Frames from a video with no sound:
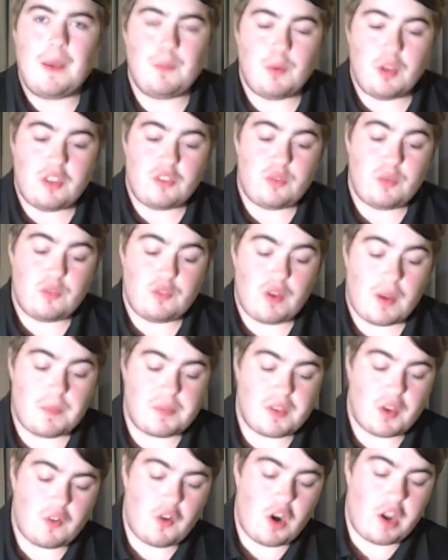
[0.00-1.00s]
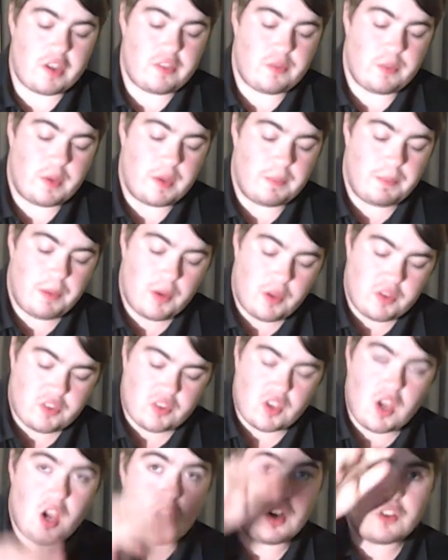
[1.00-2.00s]
And once we've grabbed our ice, we can
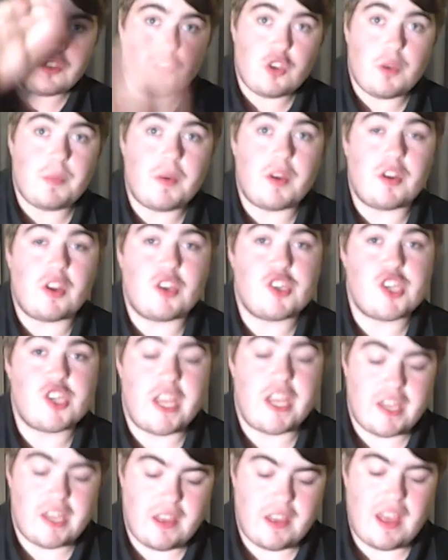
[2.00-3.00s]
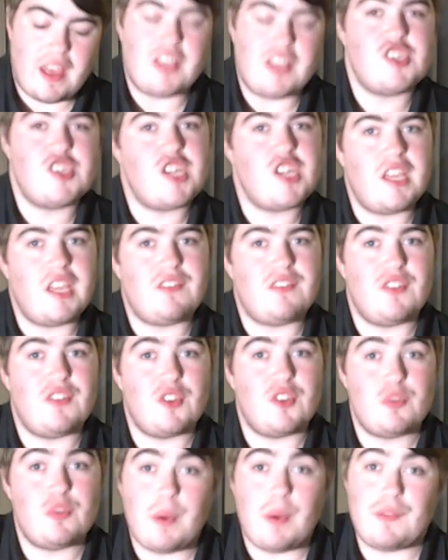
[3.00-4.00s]
put our top on our shaker and shake
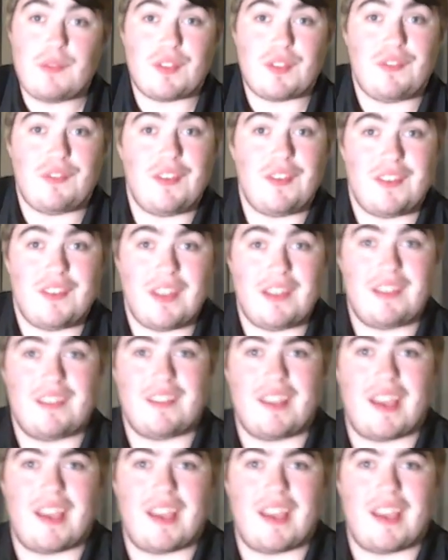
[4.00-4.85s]
for 12 to 15